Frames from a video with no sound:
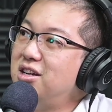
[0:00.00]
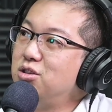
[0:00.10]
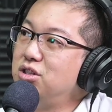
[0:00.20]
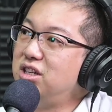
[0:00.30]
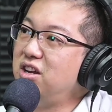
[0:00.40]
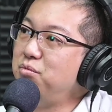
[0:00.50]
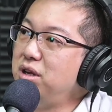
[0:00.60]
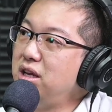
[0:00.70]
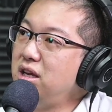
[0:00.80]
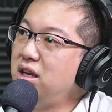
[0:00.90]
So she gave
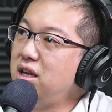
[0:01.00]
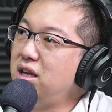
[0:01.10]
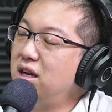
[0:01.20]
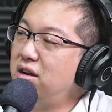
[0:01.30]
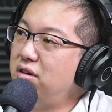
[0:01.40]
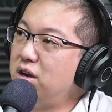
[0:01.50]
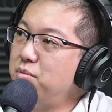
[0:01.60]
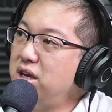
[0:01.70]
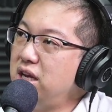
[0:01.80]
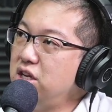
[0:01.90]
me a
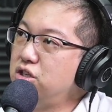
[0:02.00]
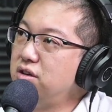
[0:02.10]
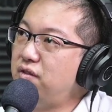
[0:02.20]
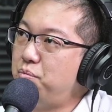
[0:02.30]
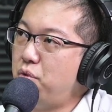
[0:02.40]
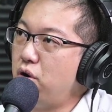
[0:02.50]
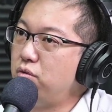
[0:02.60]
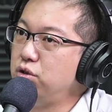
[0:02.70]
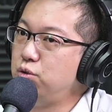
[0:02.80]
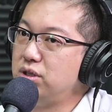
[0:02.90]
recommendation of a book,
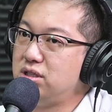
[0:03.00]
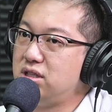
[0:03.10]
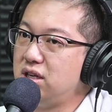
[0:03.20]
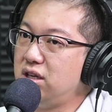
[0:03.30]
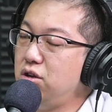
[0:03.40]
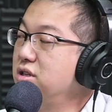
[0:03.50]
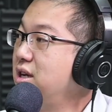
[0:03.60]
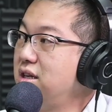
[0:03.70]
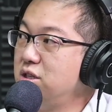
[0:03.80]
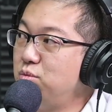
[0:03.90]
which was
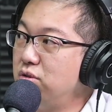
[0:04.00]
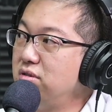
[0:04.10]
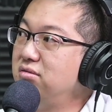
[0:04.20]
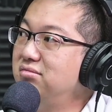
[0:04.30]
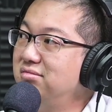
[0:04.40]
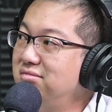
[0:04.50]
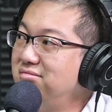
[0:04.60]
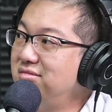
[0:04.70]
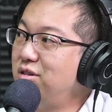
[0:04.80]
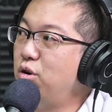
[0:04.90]
Kiyosaki's book,
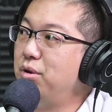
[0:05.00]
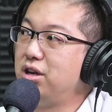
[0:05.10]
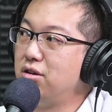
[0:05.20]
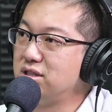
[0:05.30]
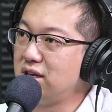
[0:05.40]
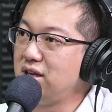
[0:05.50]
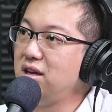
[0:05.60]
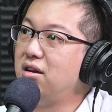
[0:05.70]
Robert Kiyosaki,